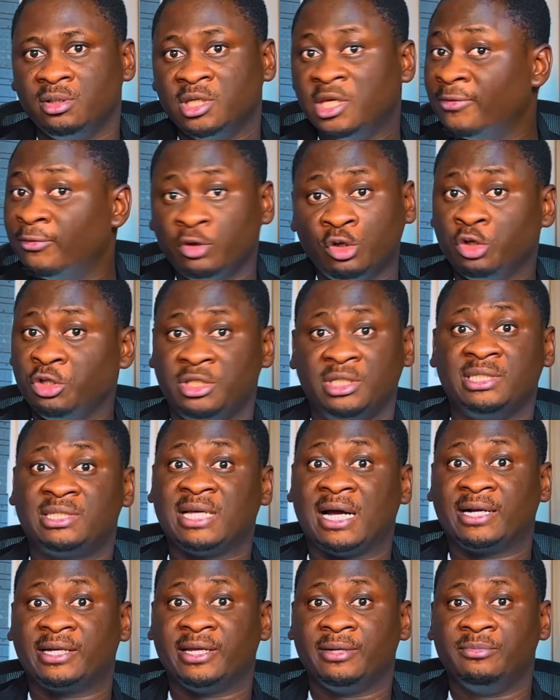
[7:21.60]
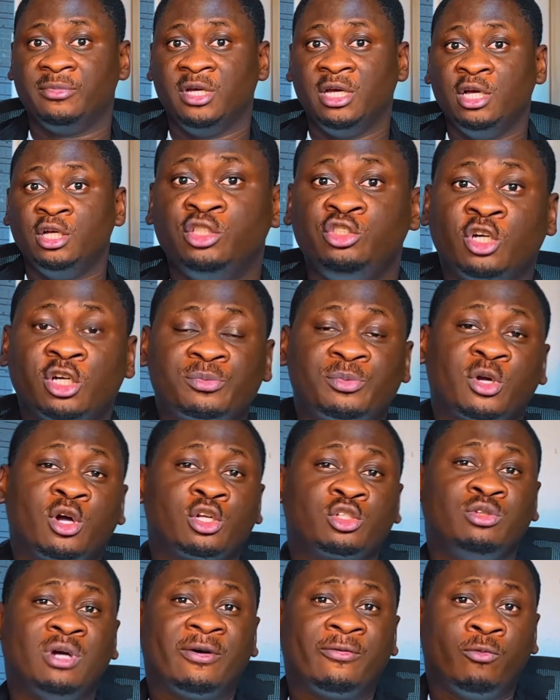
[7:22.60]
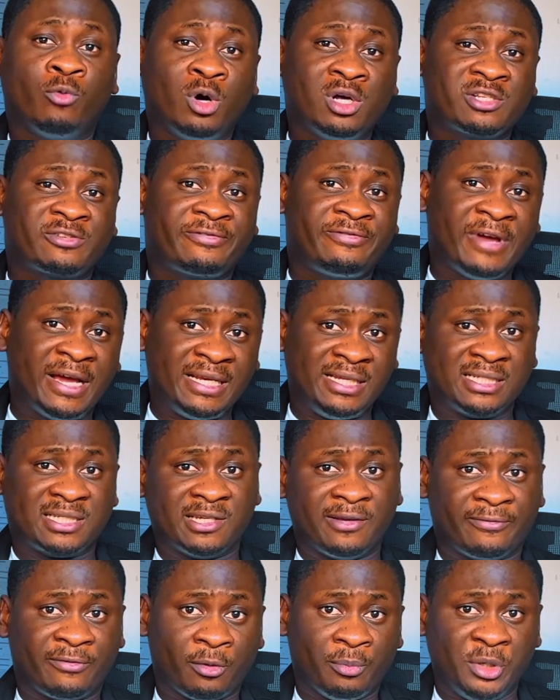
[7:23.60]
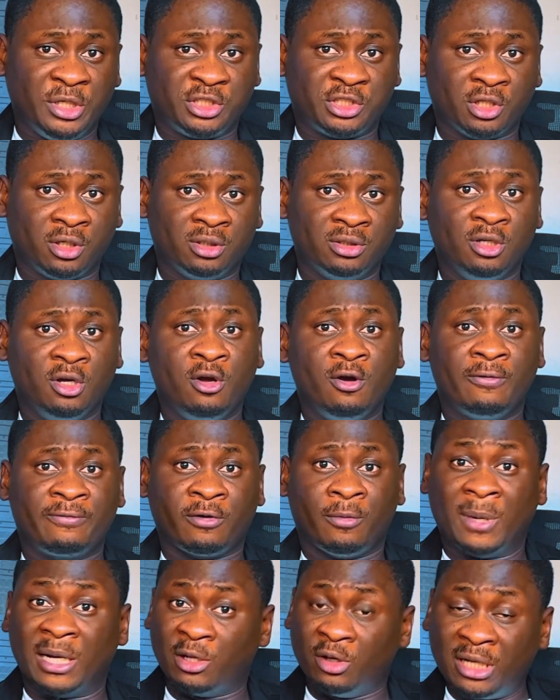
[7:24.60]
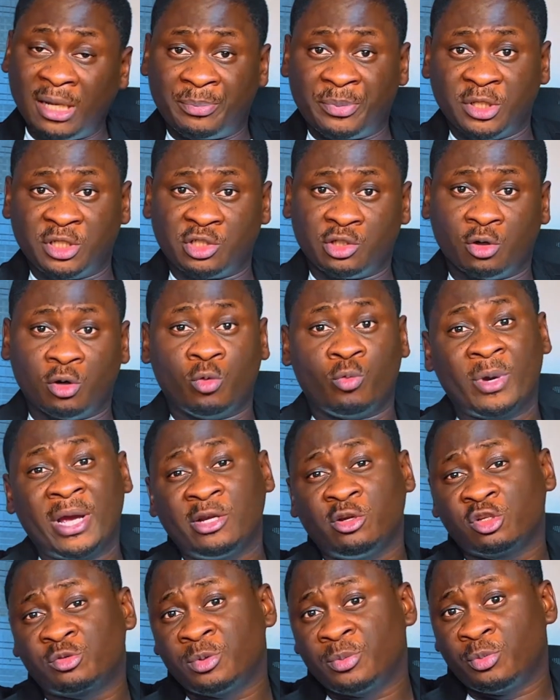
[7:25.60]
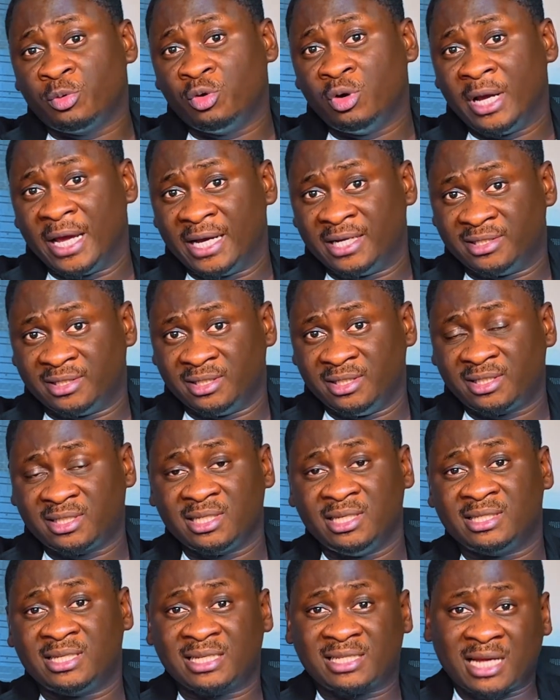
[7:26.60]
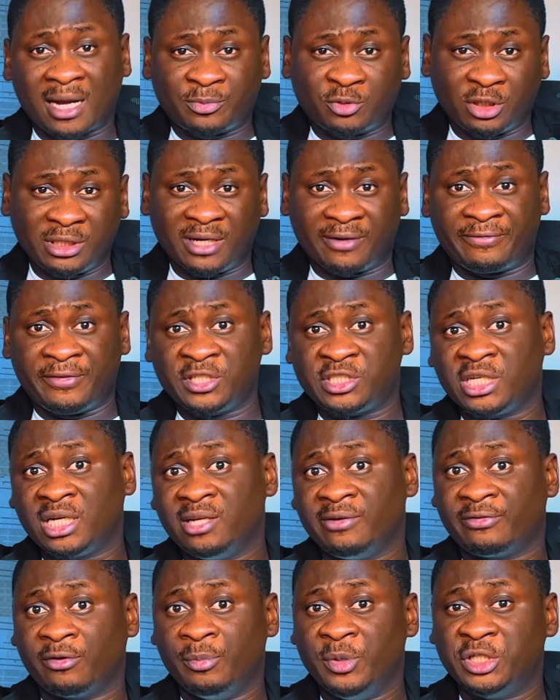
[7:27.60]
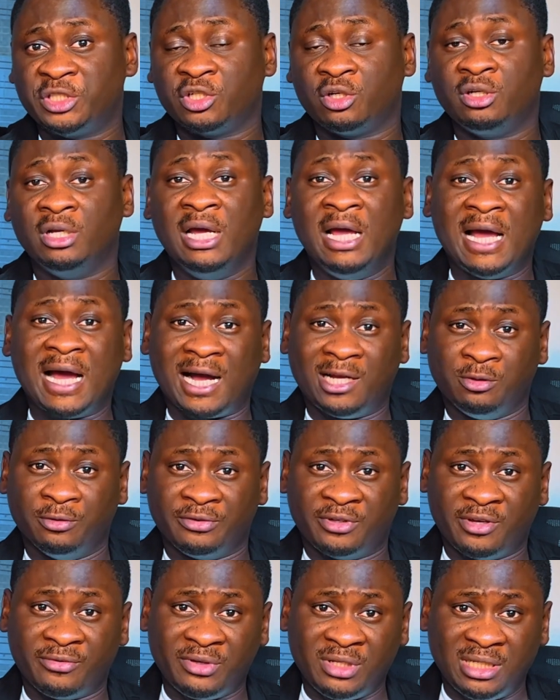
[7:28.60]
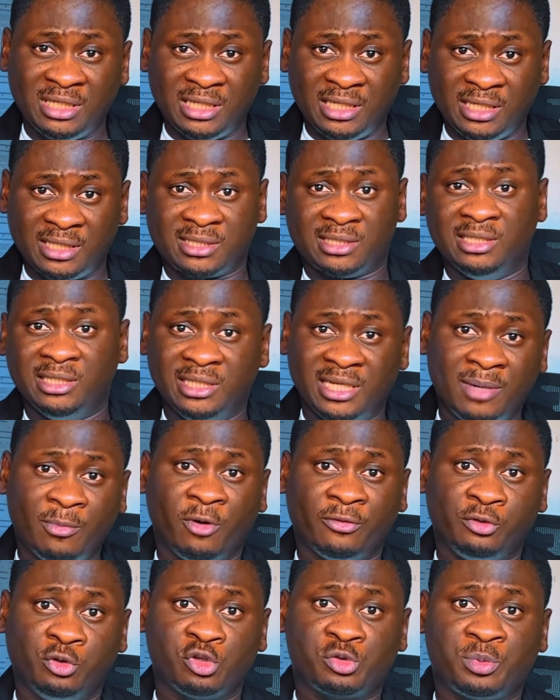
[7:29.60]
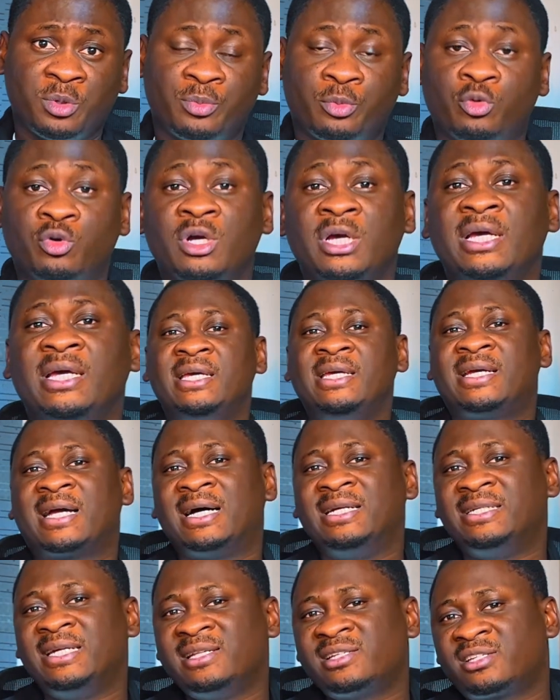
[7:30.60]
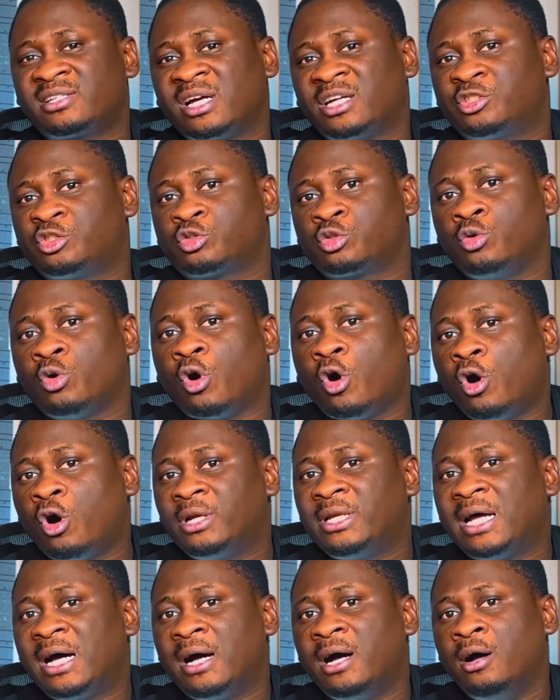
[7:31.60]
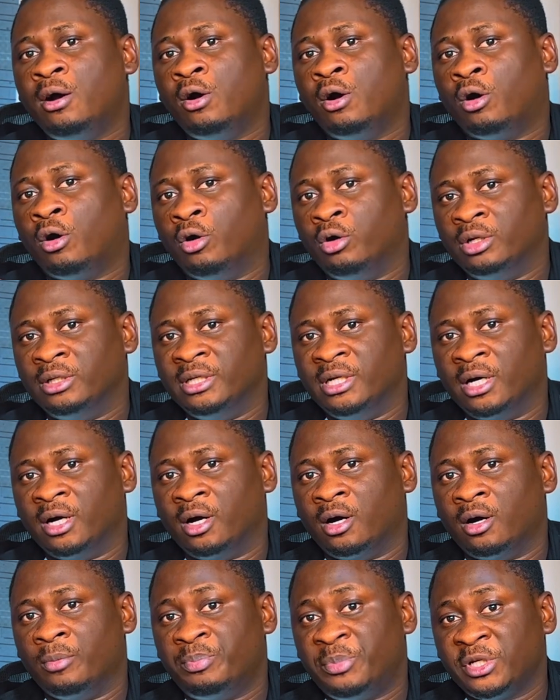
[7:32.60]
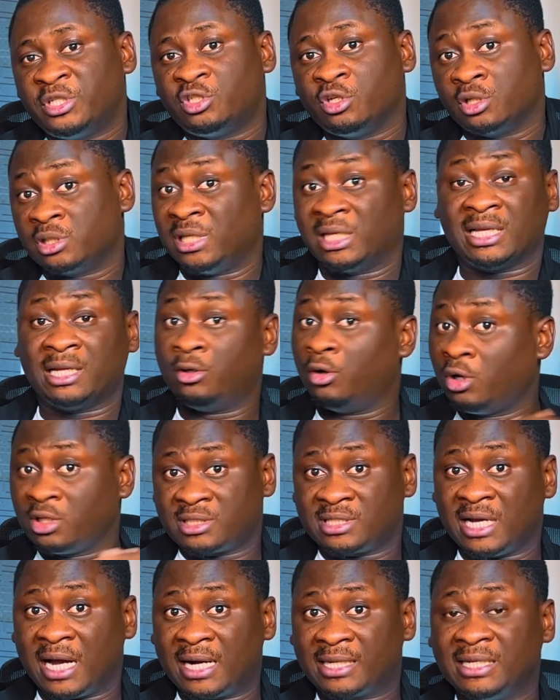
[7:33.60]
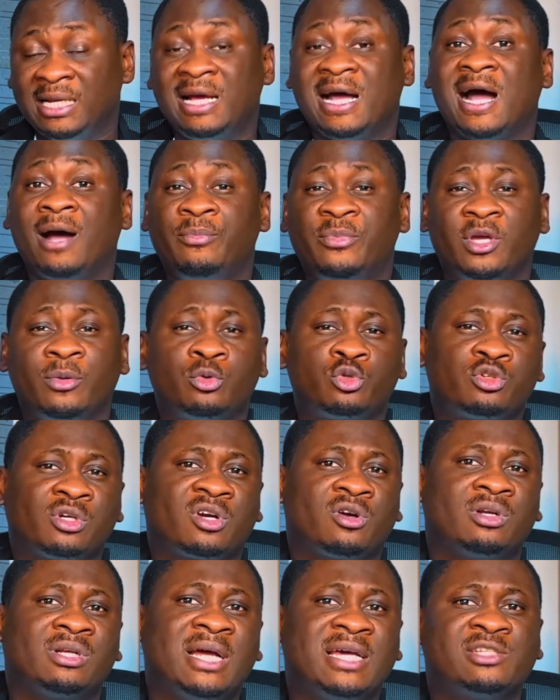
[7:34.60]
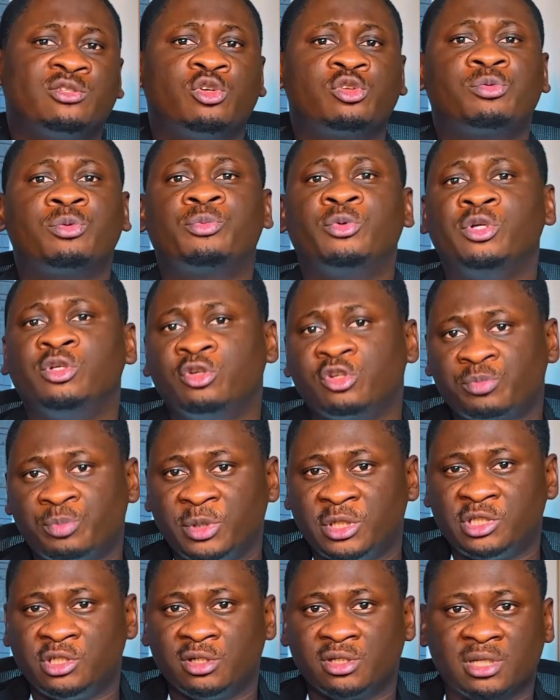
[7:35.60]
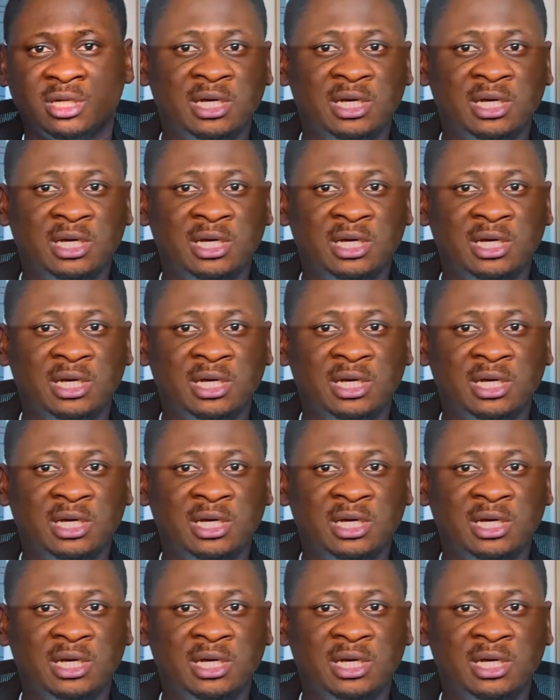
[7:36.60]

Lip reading: even though you didn't tag them. Just because you have once fed it information from another picture where those people exist, it has captured their facial information, and you've given it the name of those people, it can then search through other pictures that are not tagged and be able to recognize those people in those pictures.